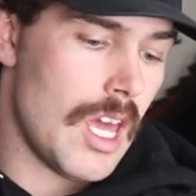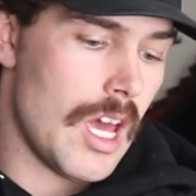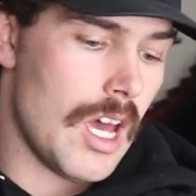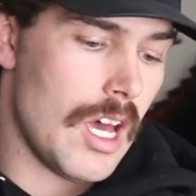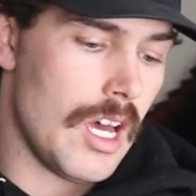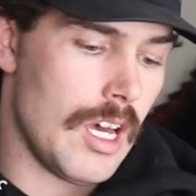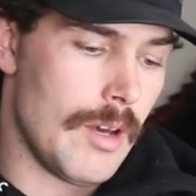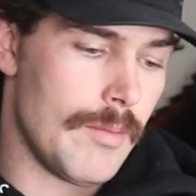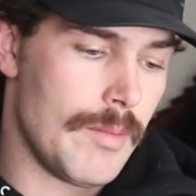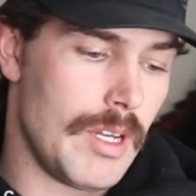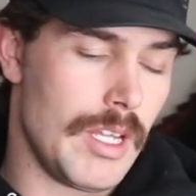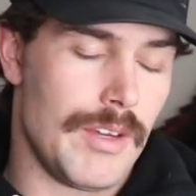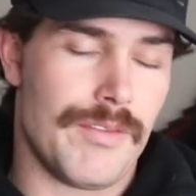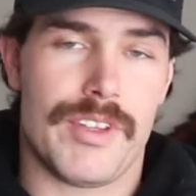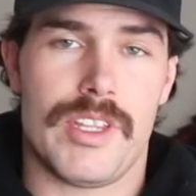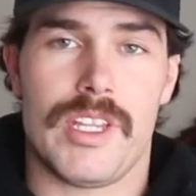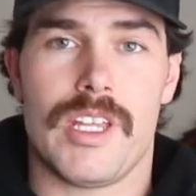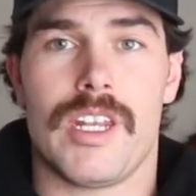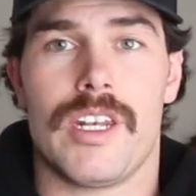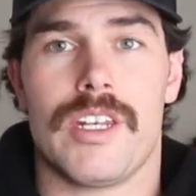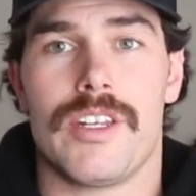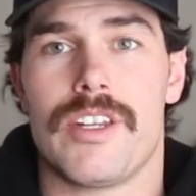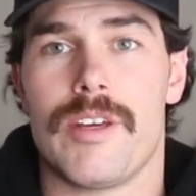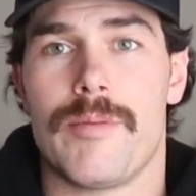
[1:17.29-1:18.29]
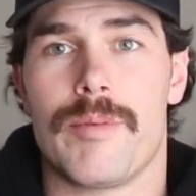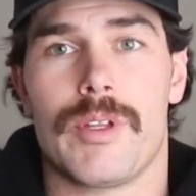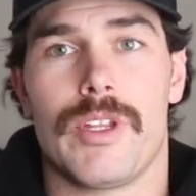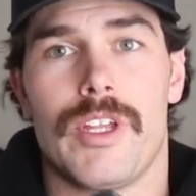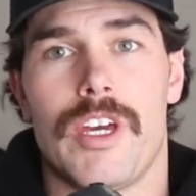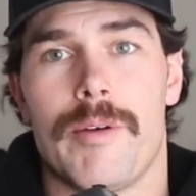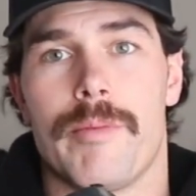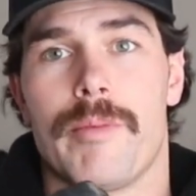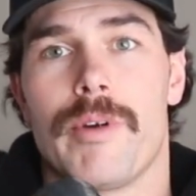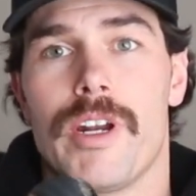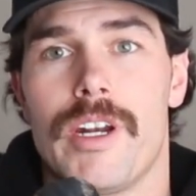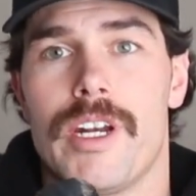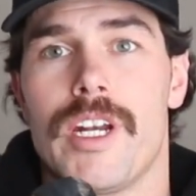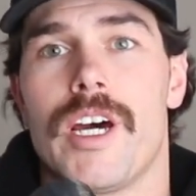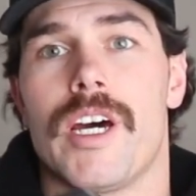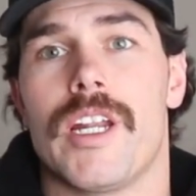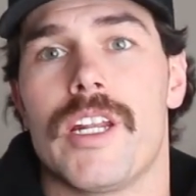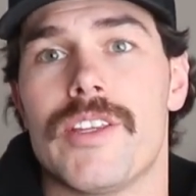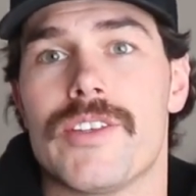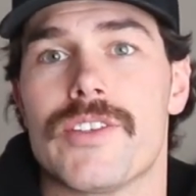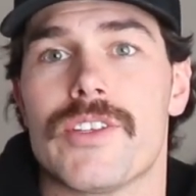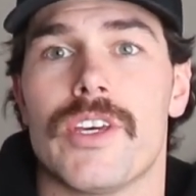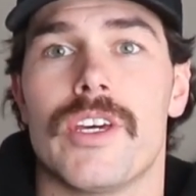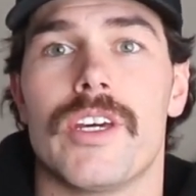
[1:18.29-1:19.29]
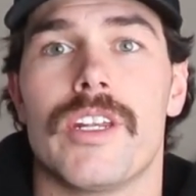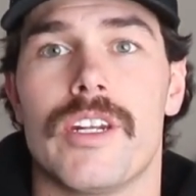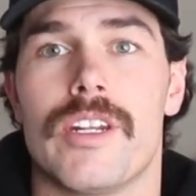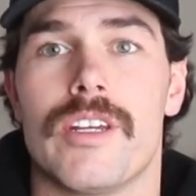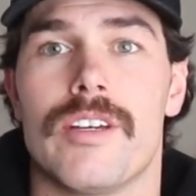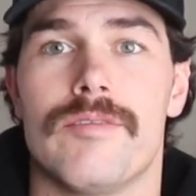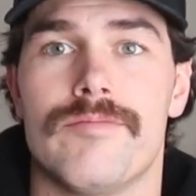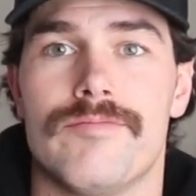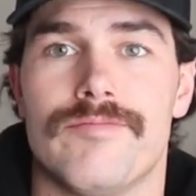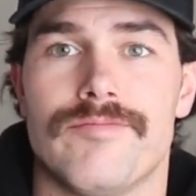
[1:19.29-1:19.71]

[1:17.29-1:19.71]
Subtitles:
And even then, typically I'm running non-insulated.